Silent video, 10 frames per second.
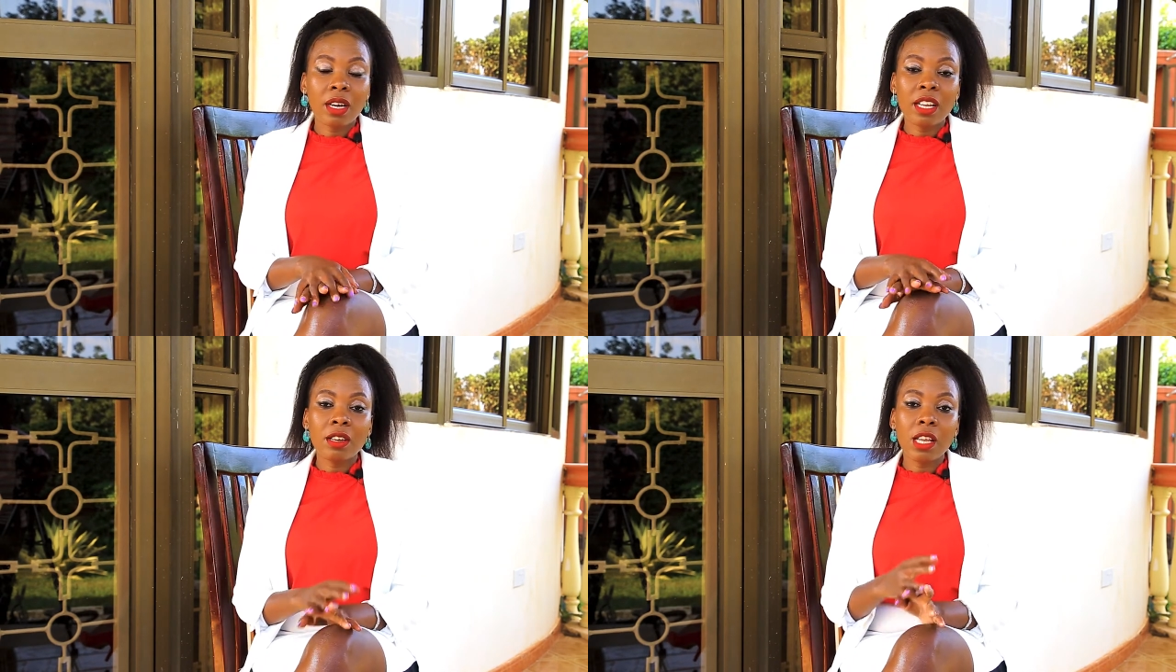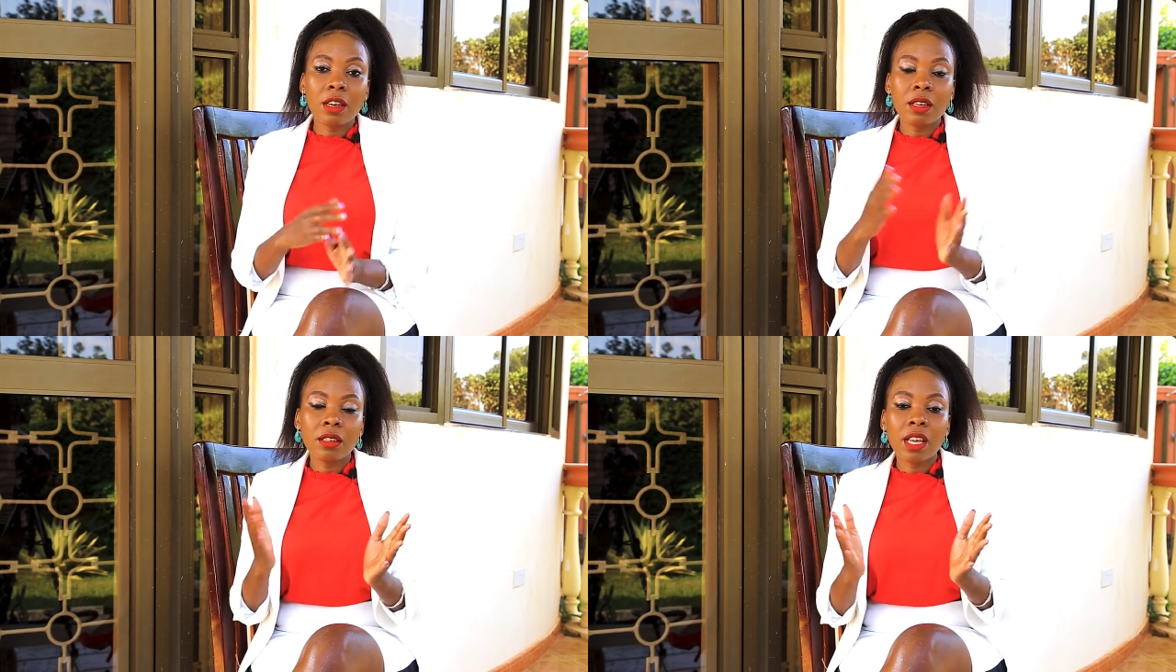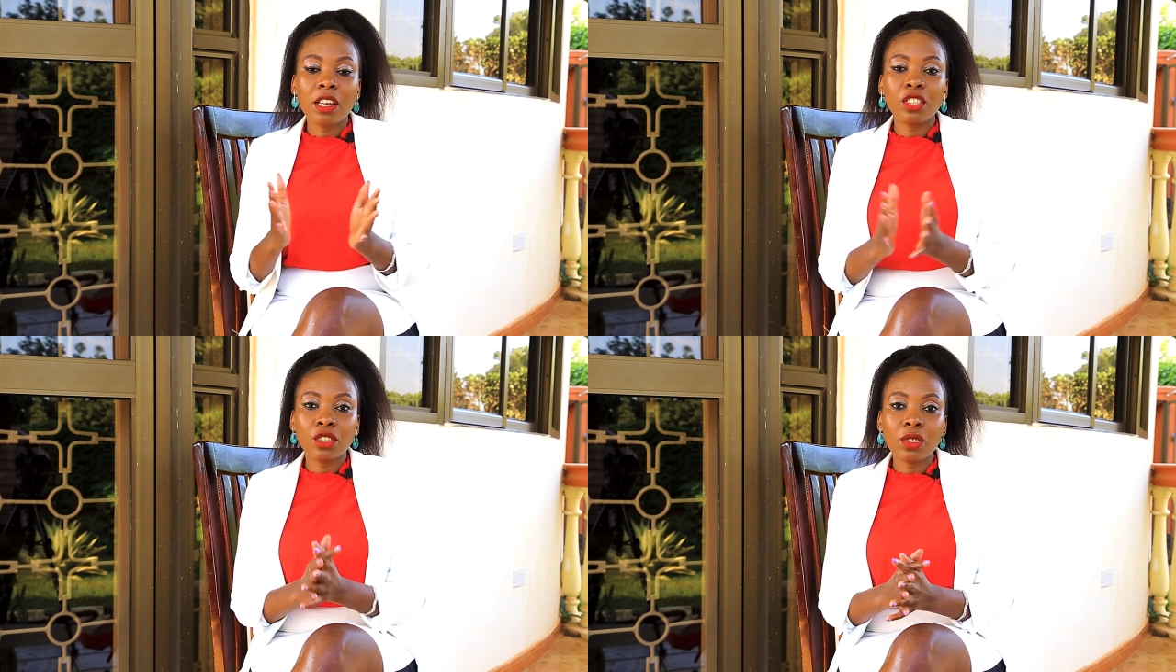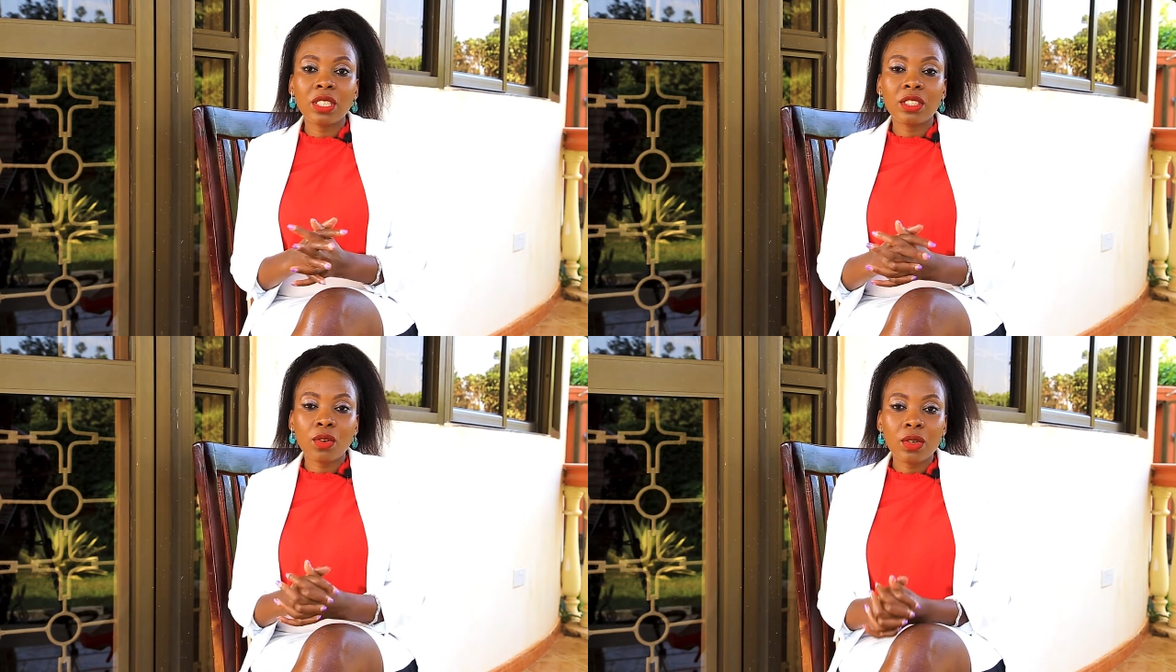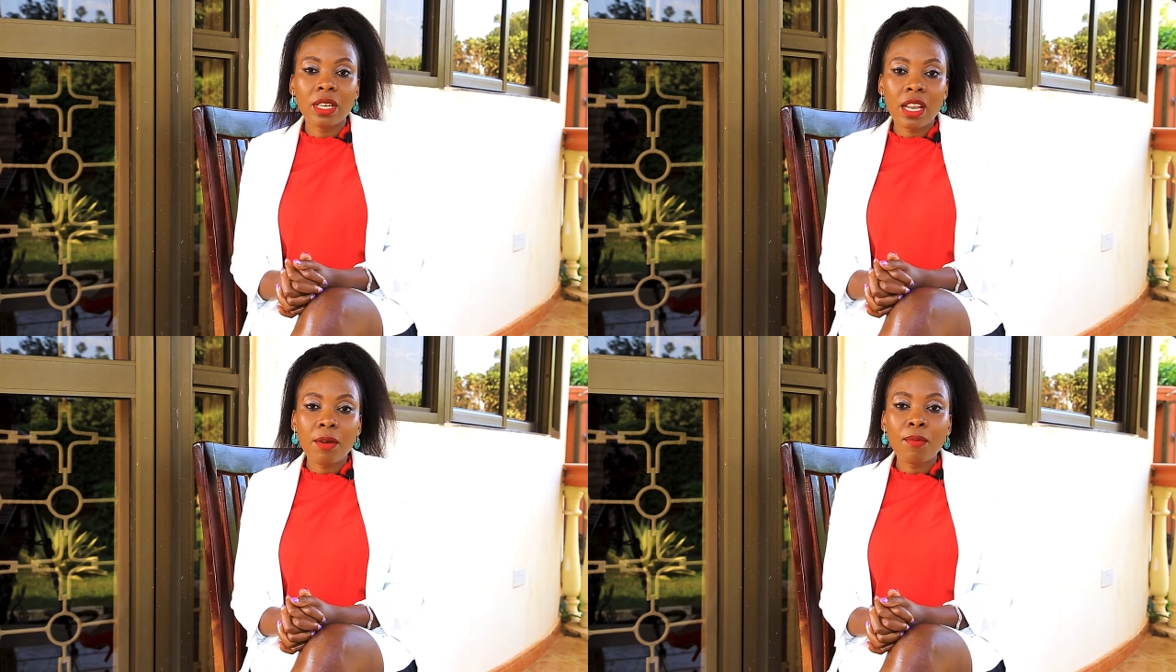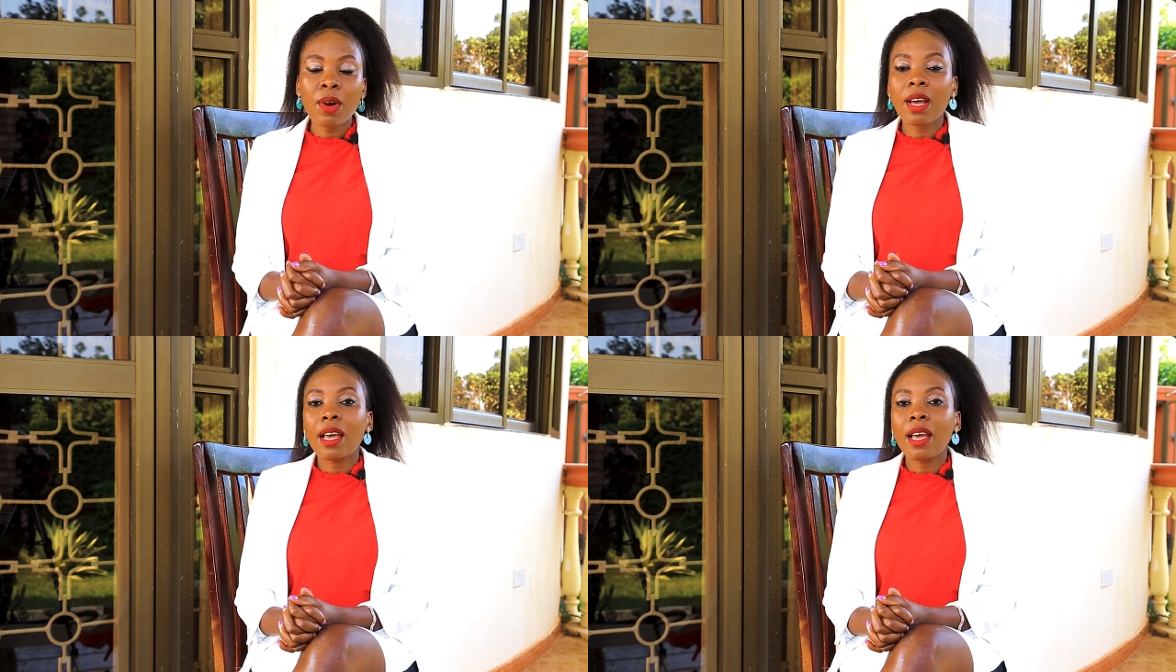in short it's called NEM,